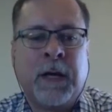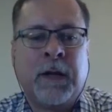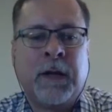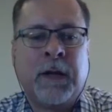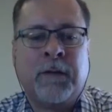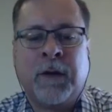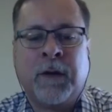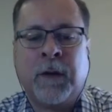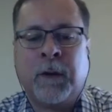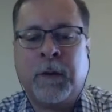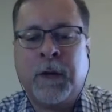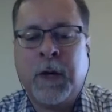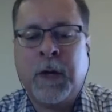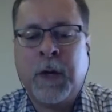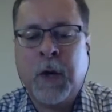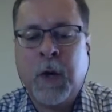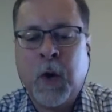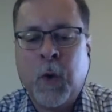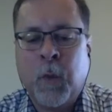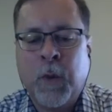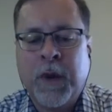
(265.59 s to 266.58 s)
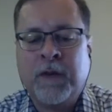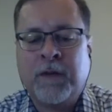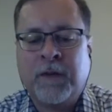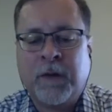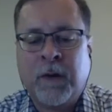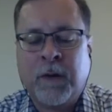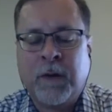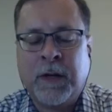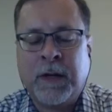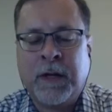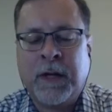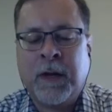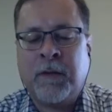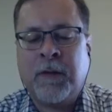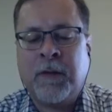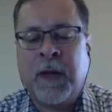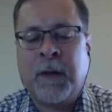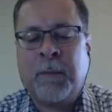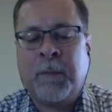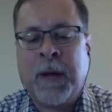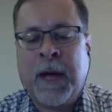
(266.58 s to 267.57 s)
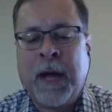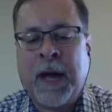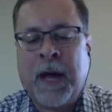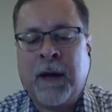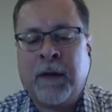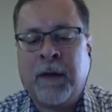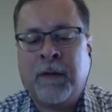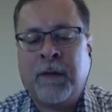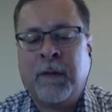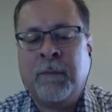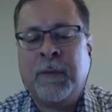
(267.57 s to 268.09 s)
And so we started down that path.